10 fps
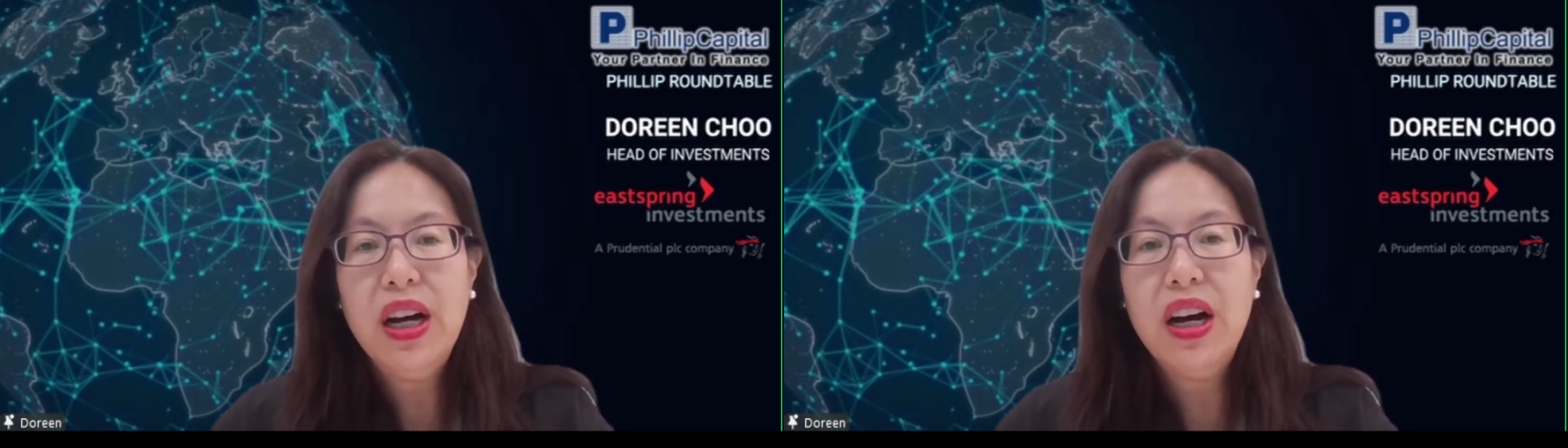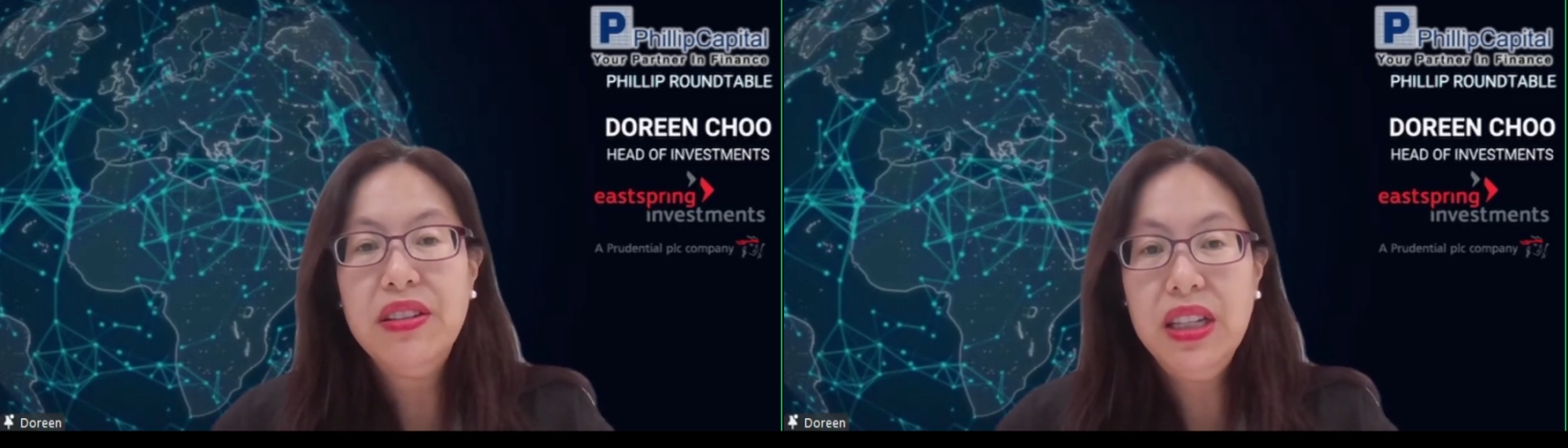
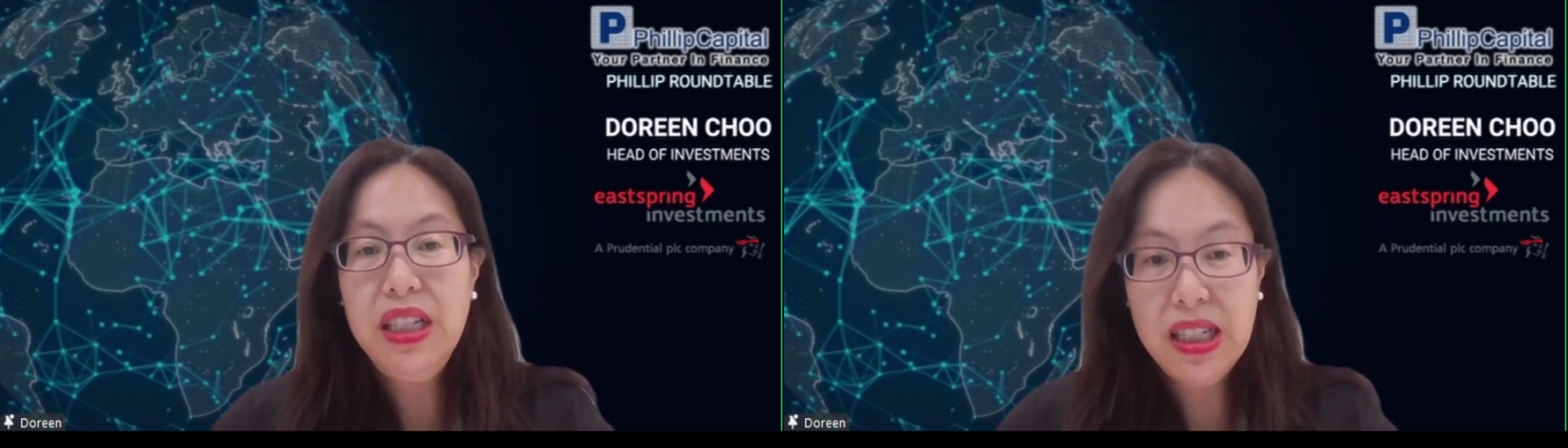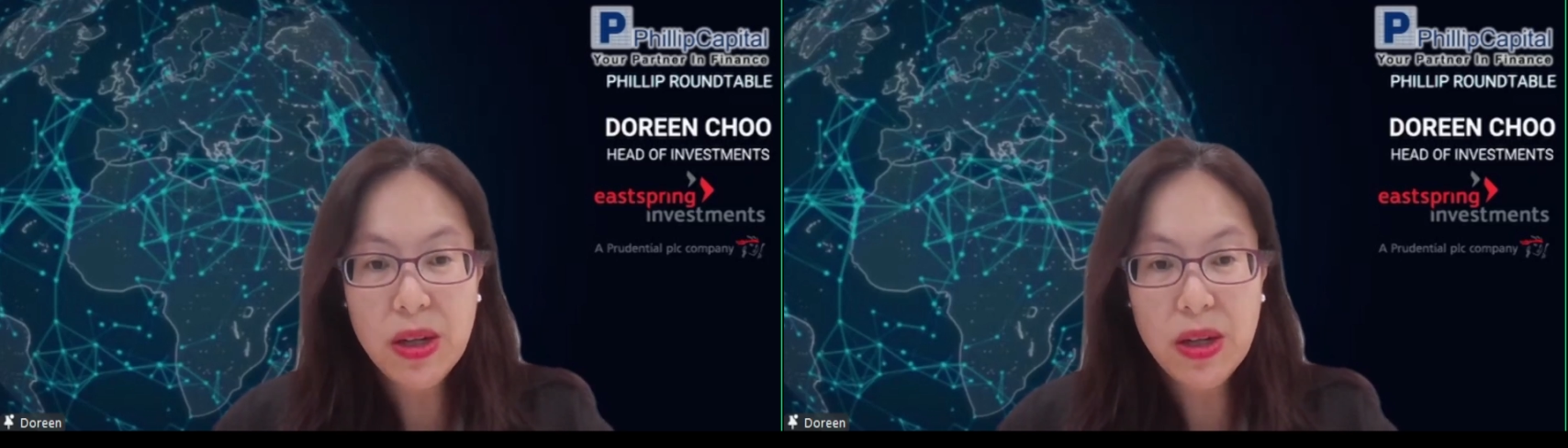the
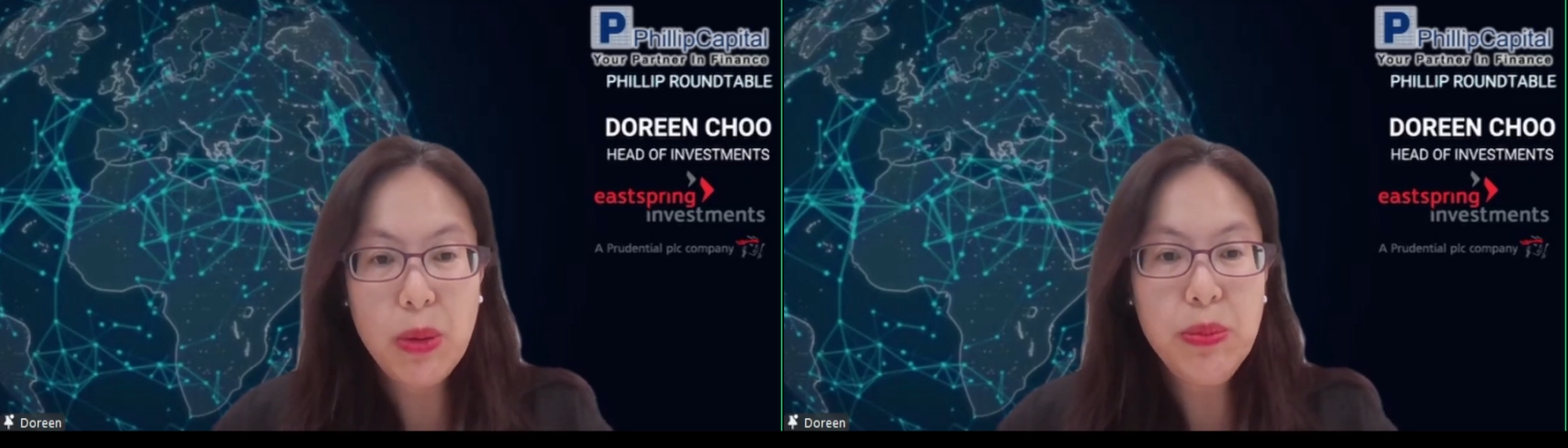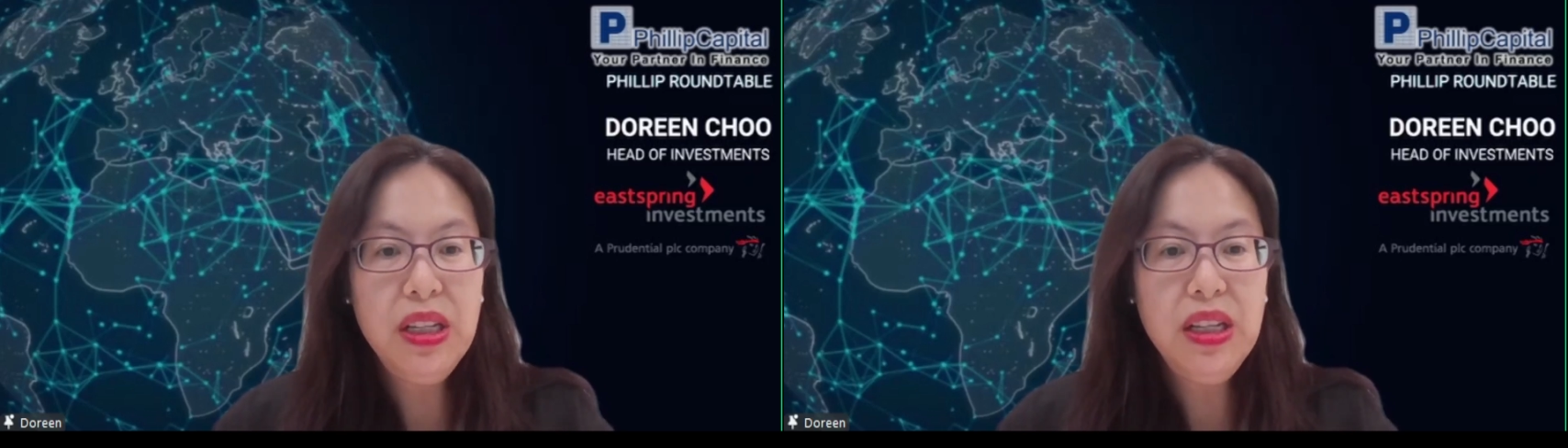
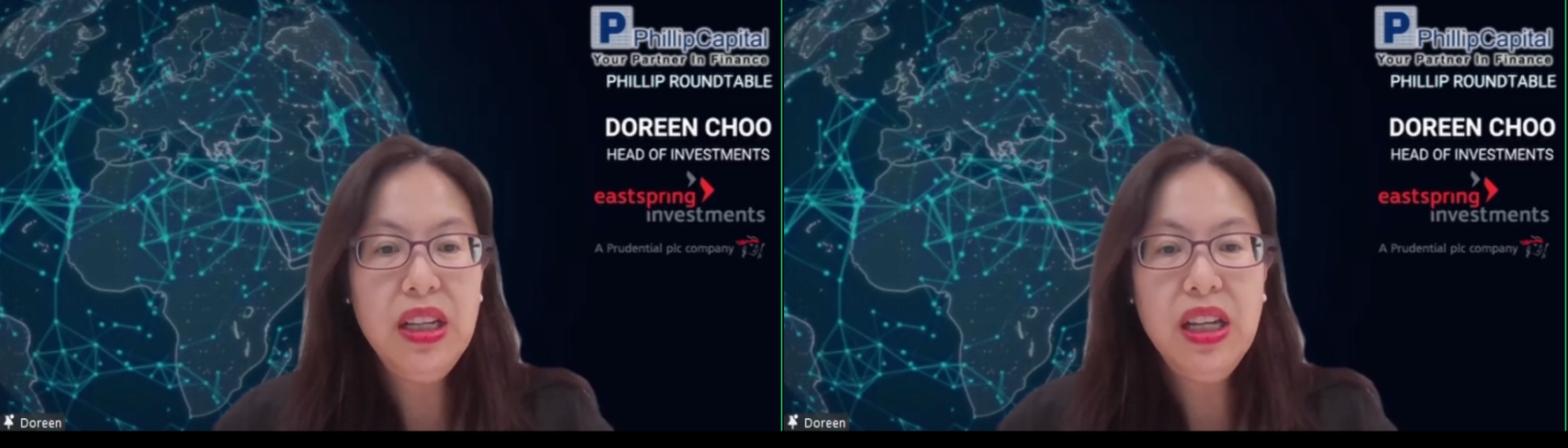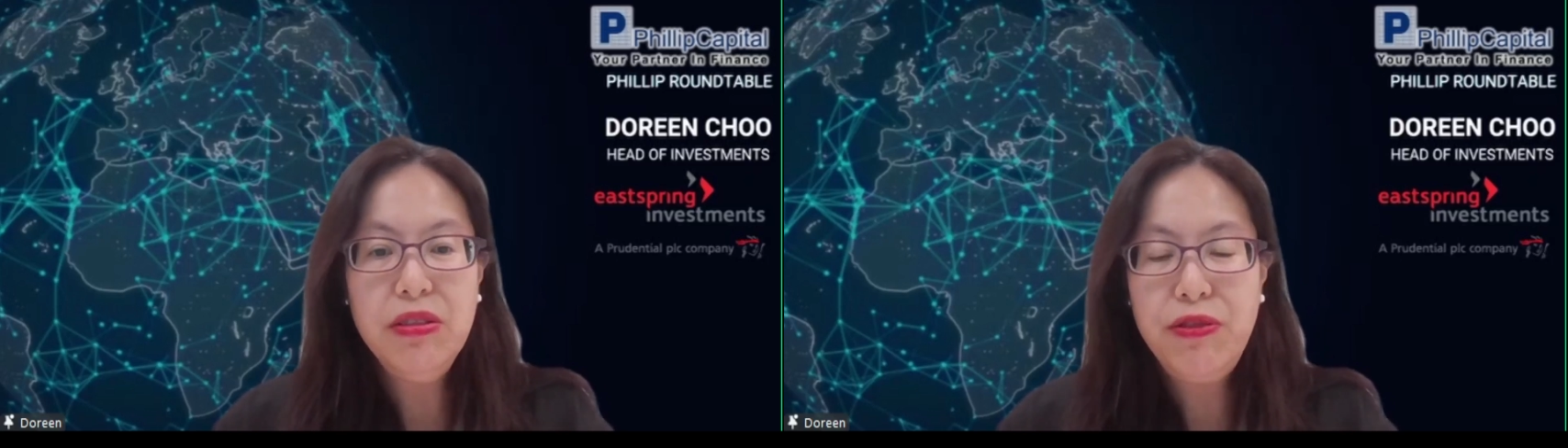
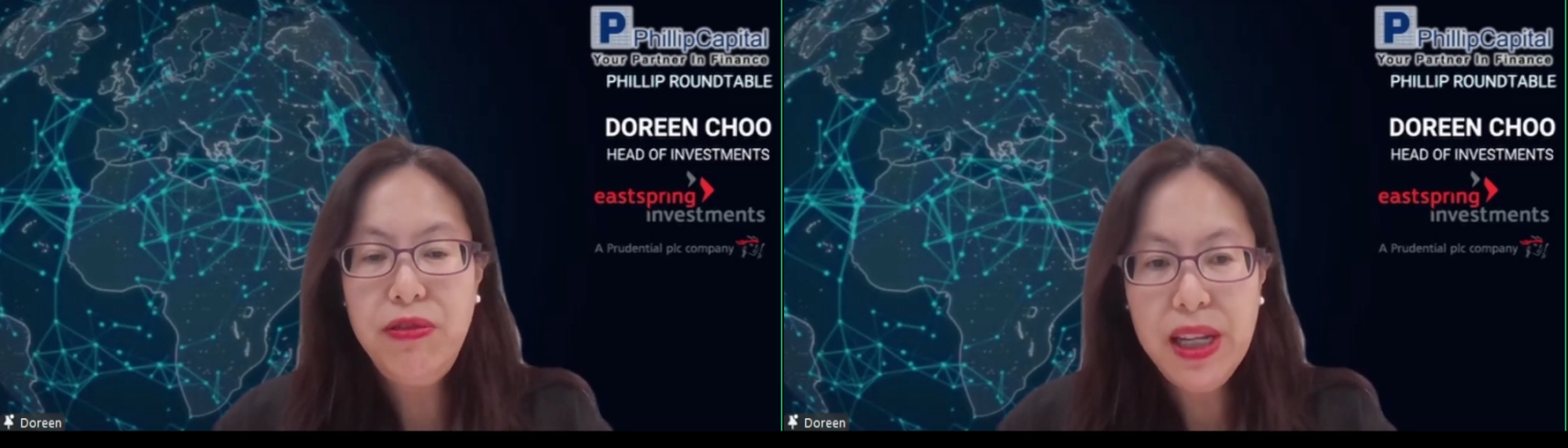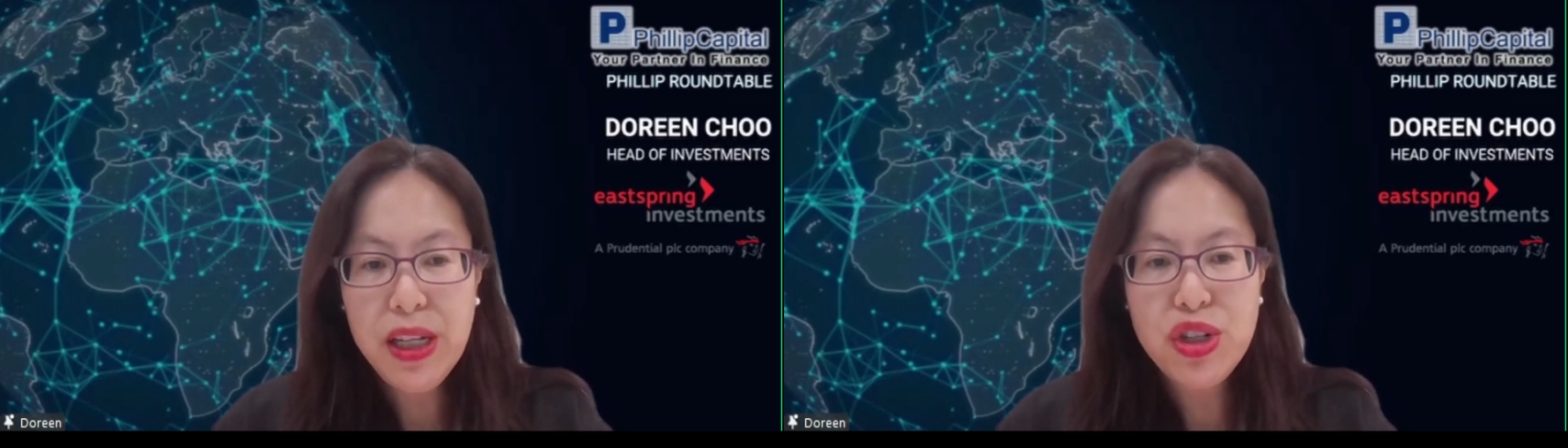economy,
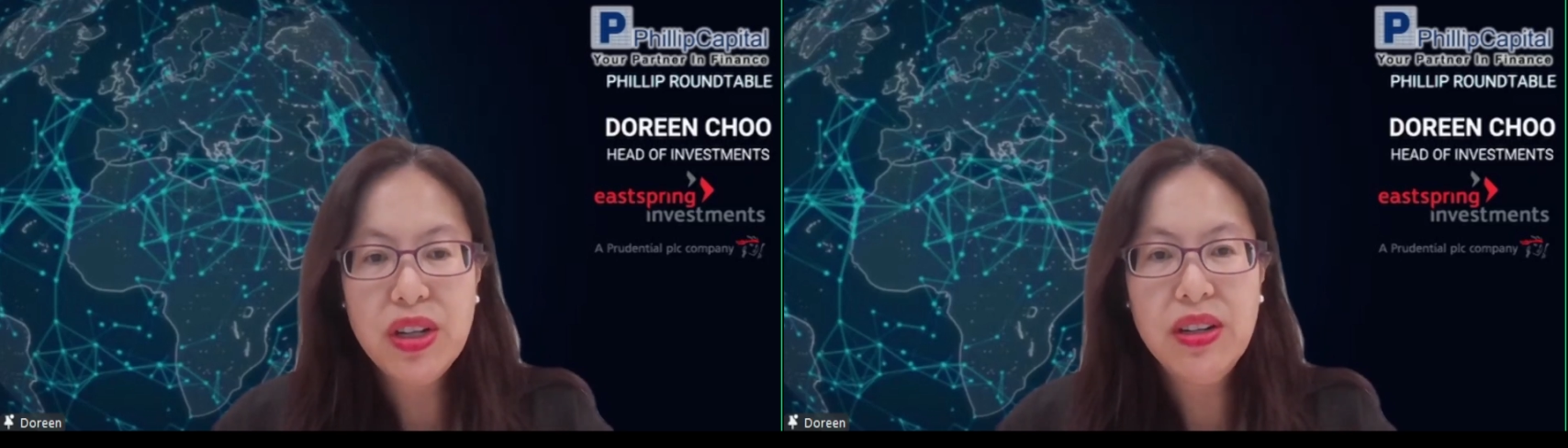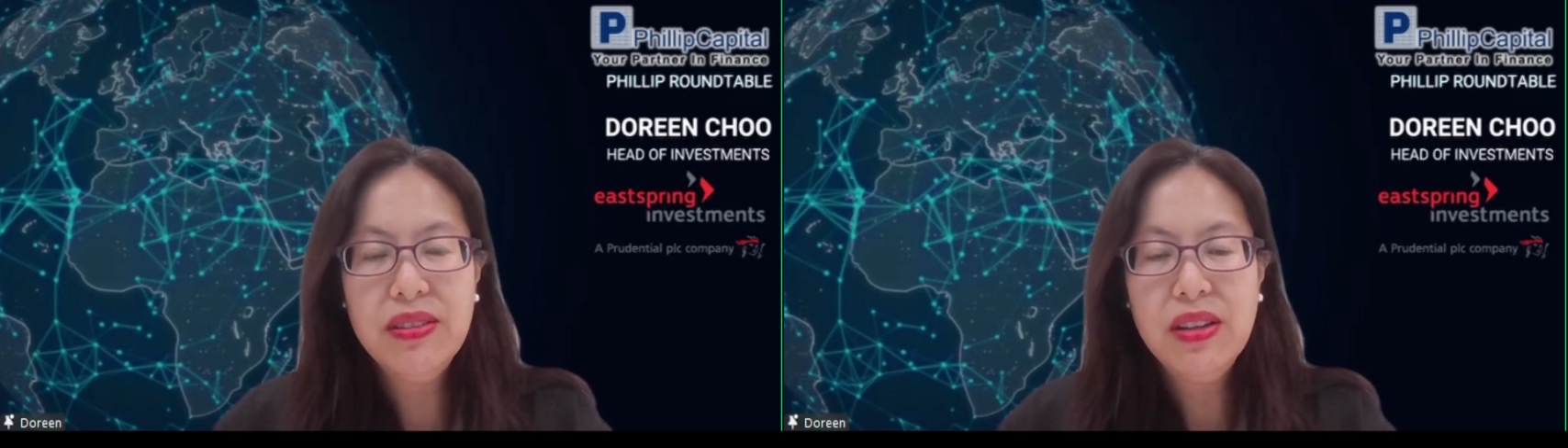
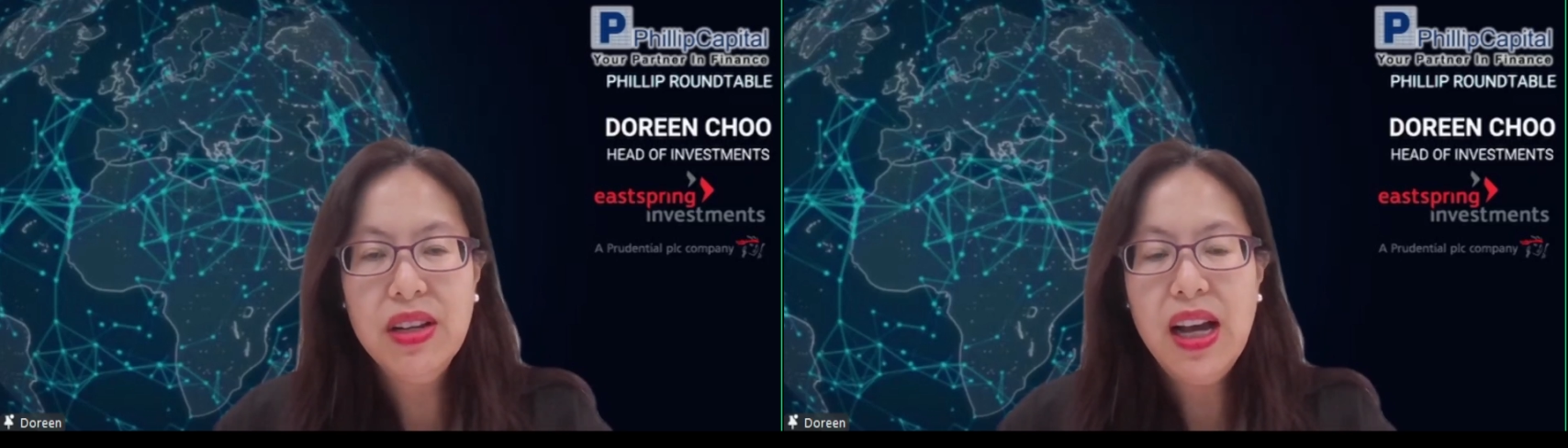inflation,